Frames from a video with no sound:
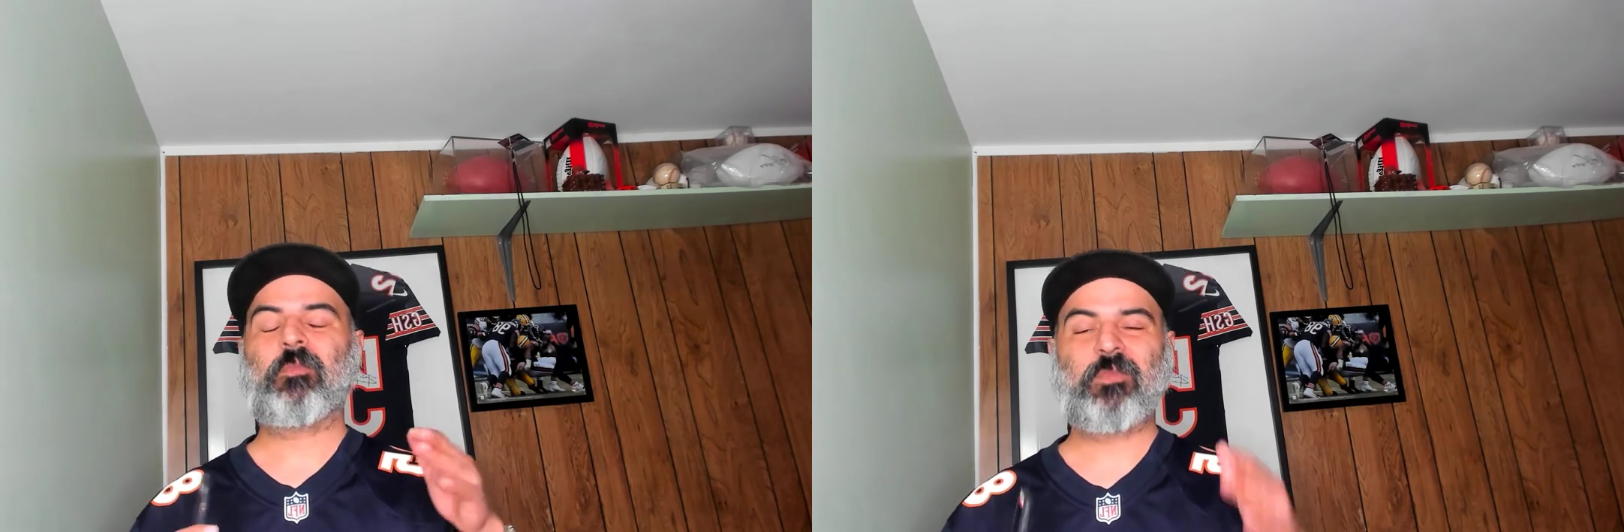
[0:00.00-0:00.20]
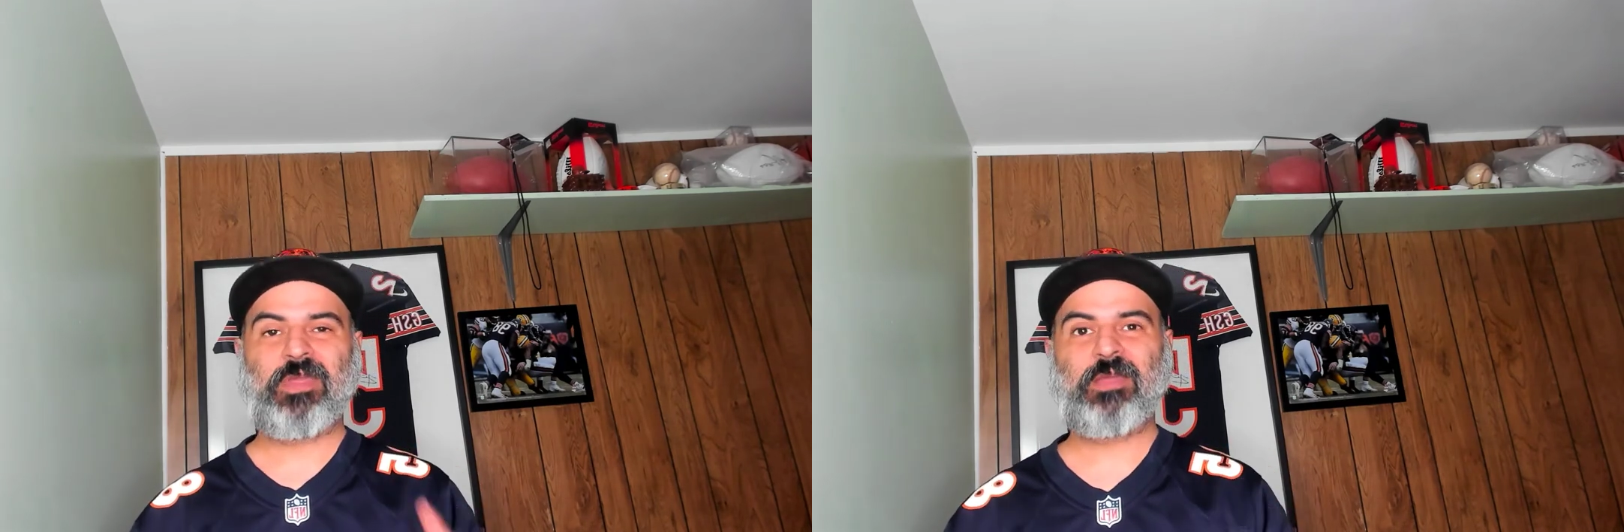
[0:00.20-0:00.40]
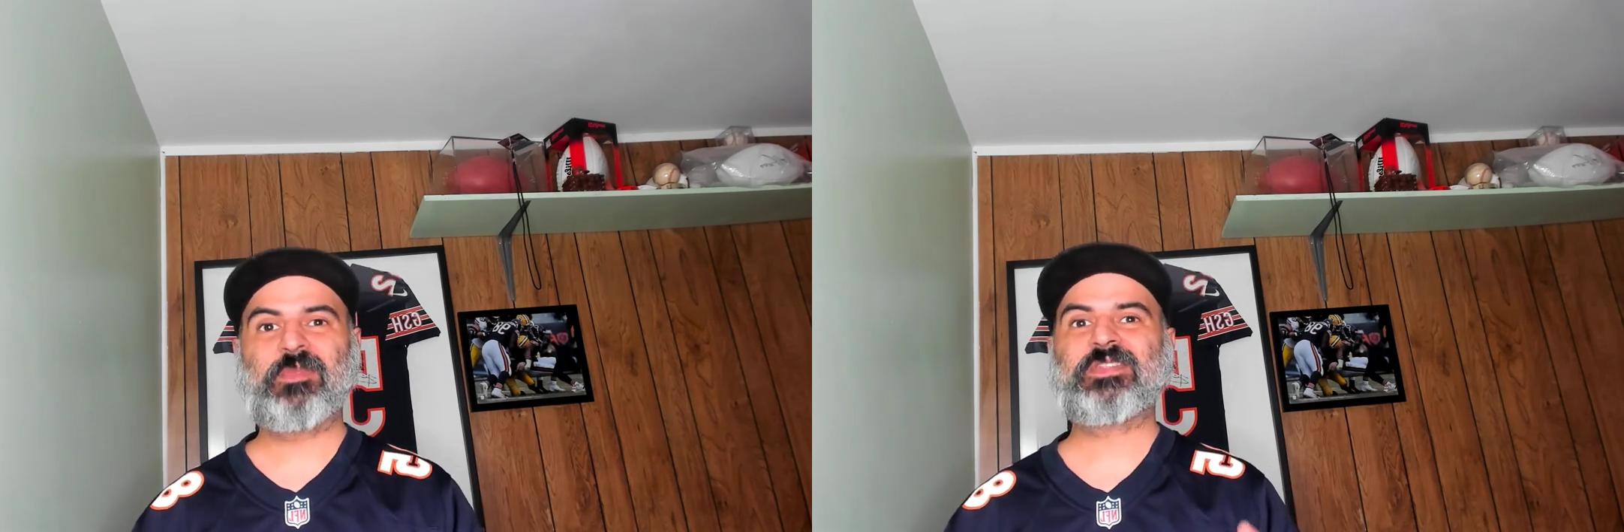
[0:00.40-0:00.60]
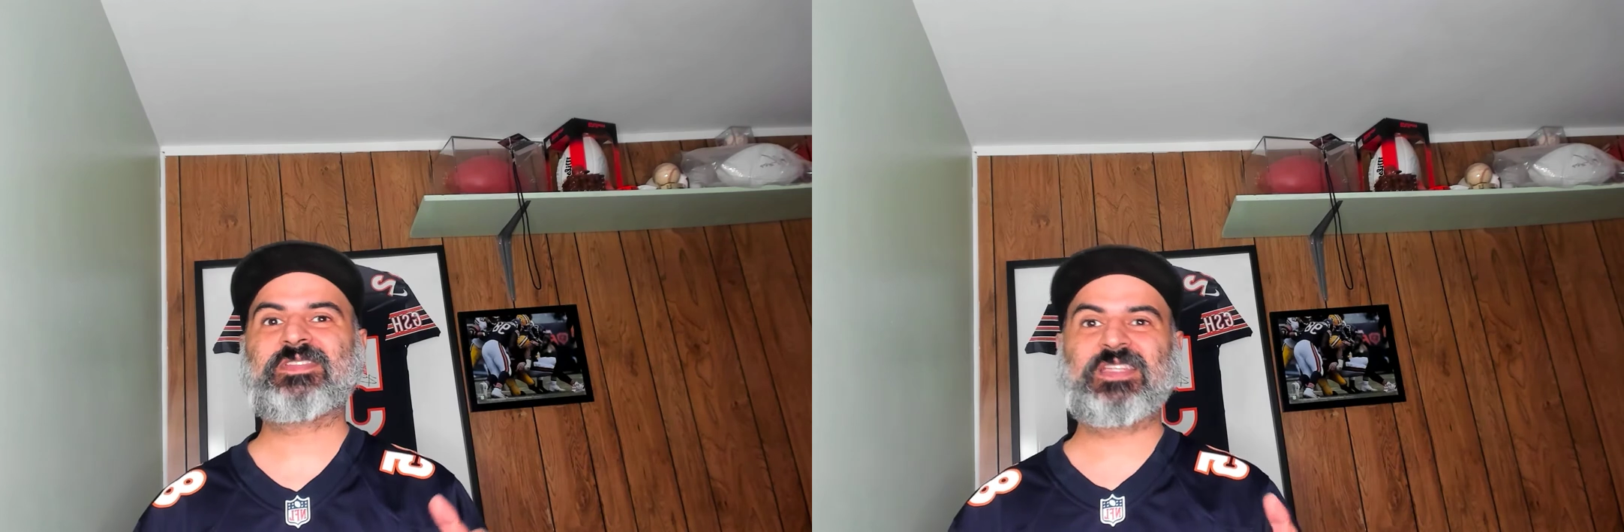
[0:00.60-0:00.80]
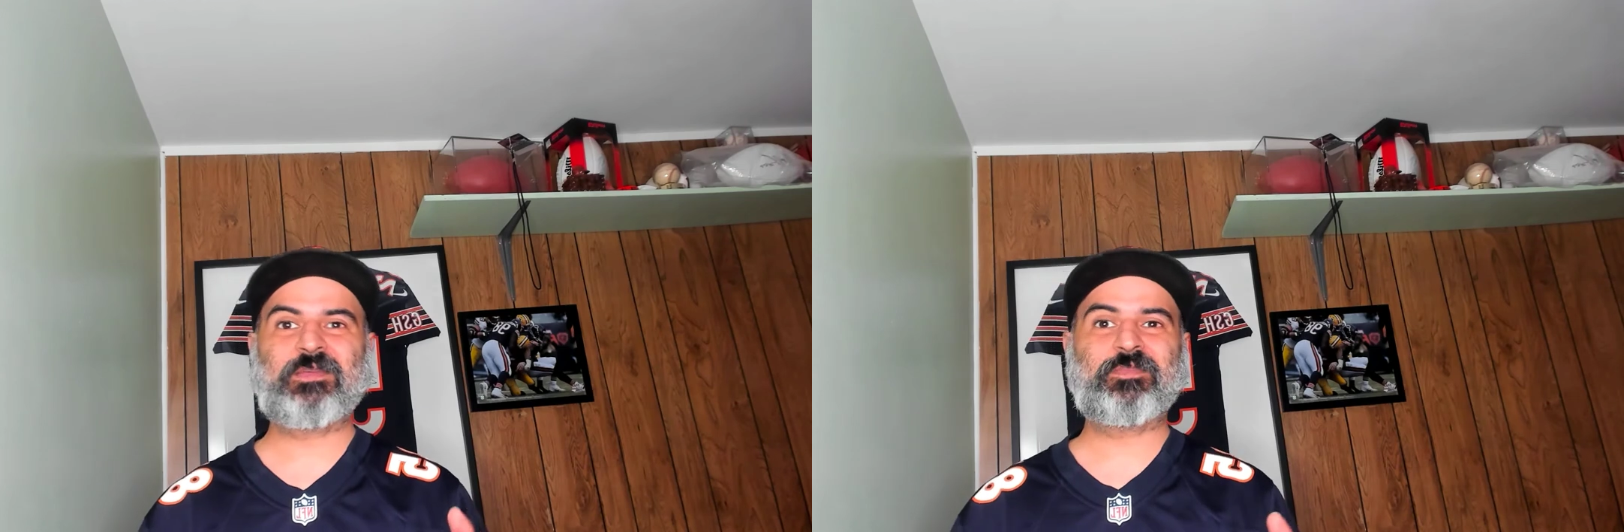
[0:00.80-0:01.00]
Him and
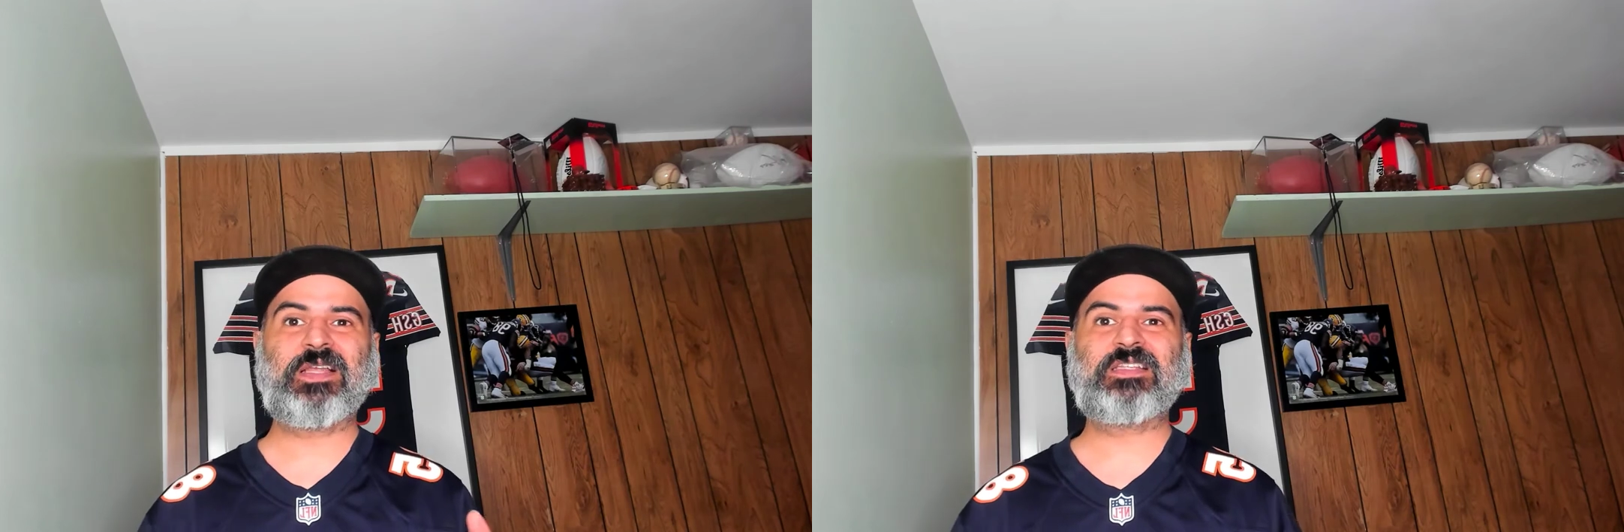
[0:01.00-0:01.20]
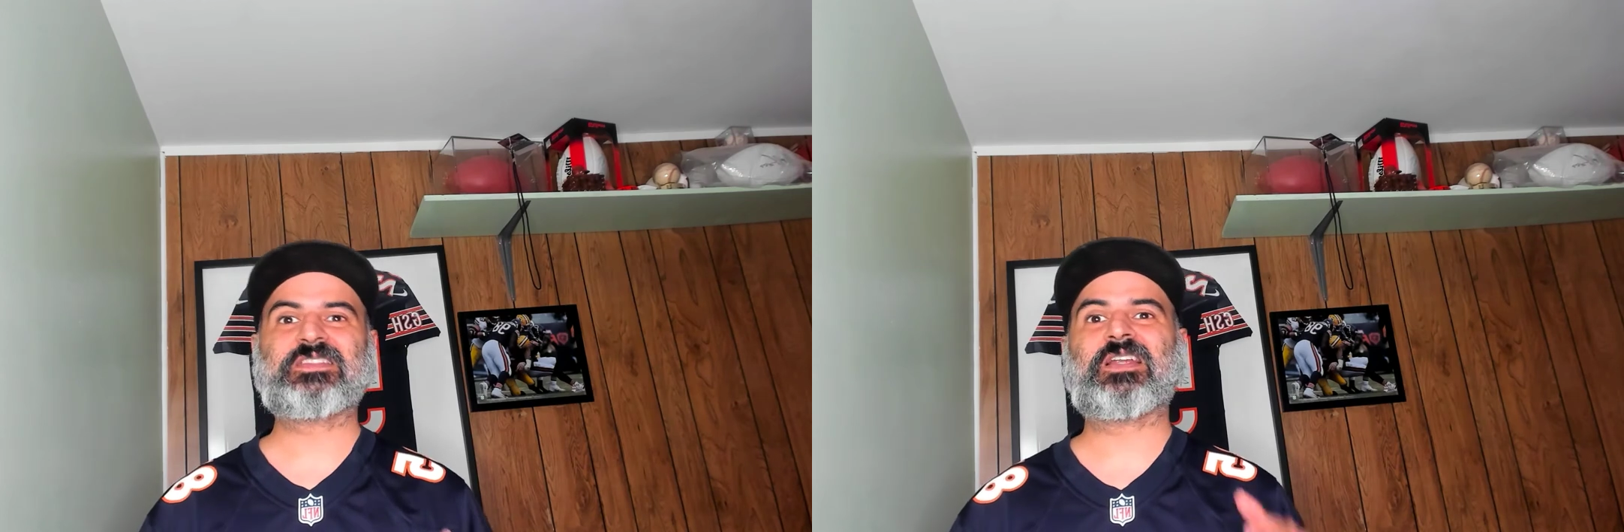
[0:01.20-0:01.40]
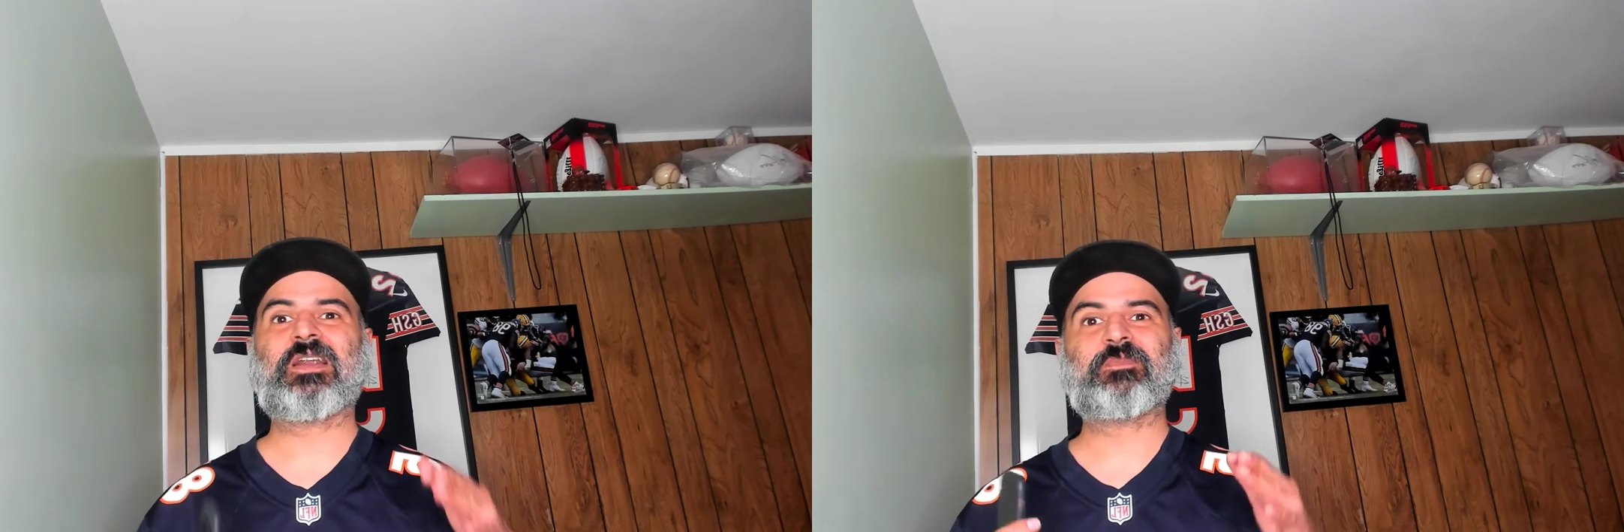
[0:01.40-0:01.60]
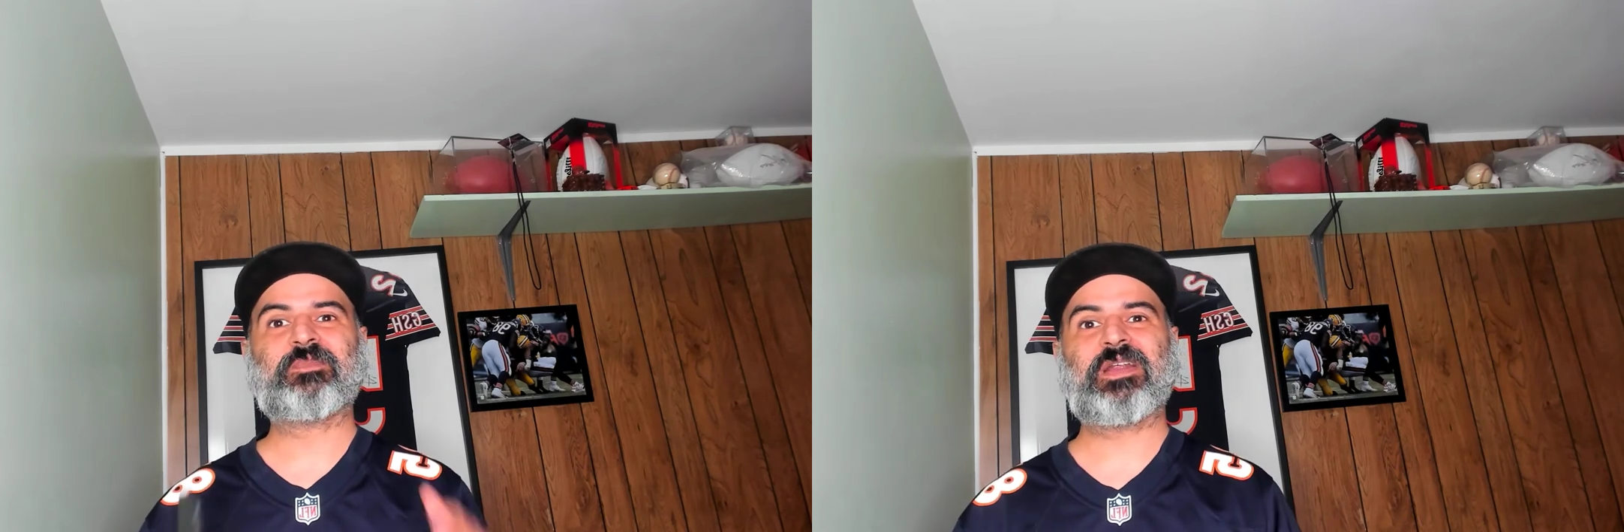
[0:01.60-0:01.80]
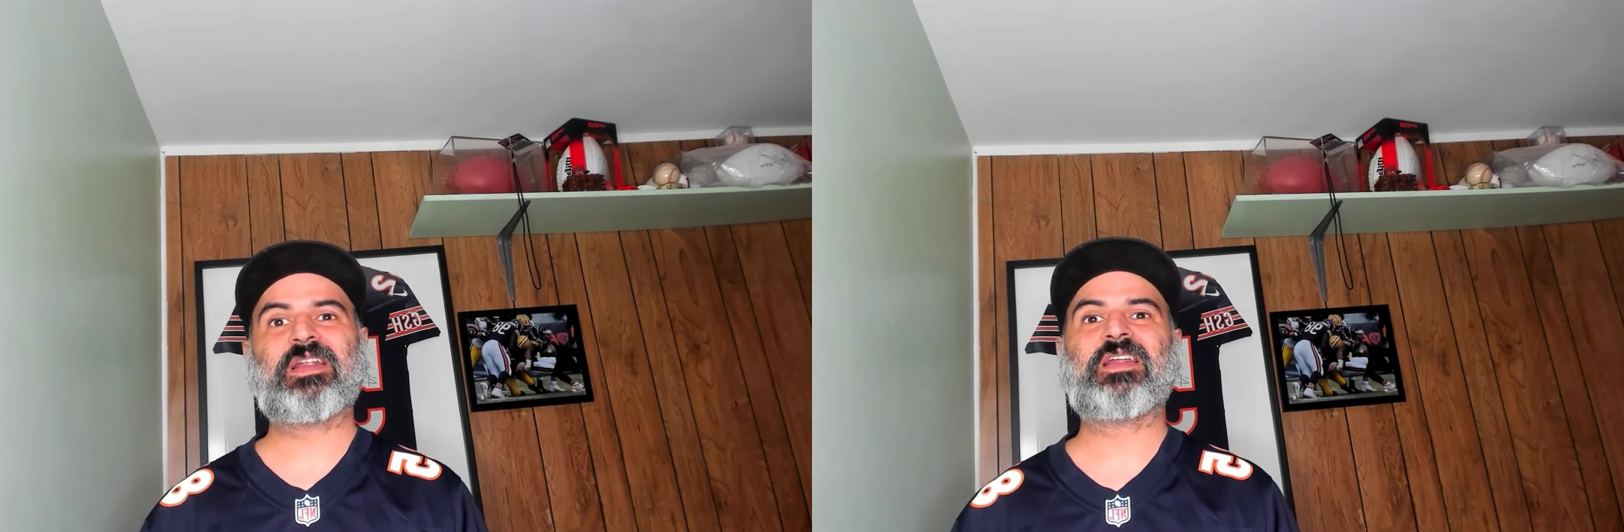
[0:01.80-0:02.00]
Skip Bayless are a
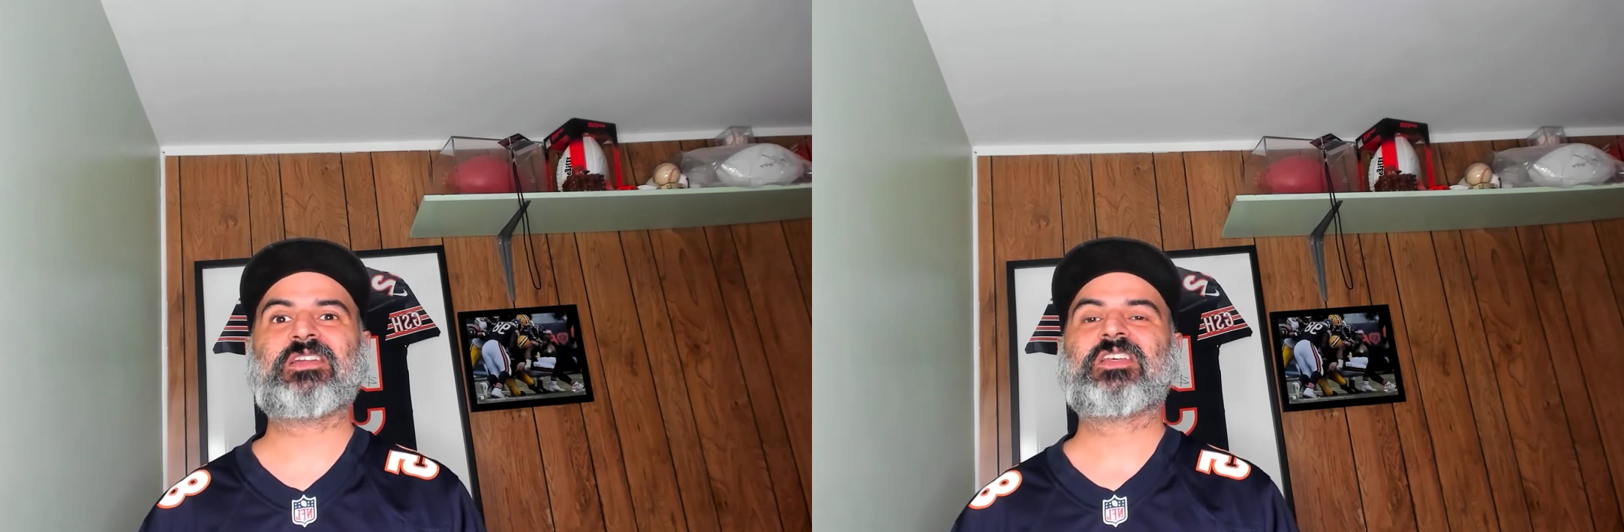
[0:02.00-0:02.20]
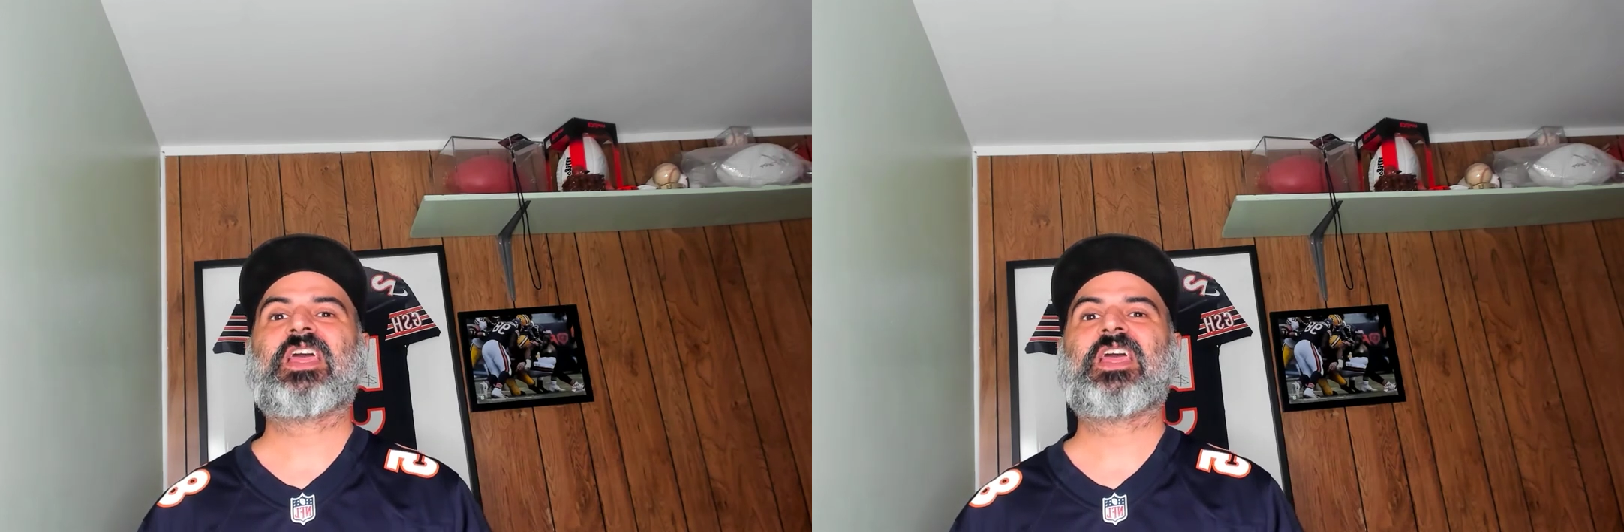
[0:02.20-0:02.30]
beer hater.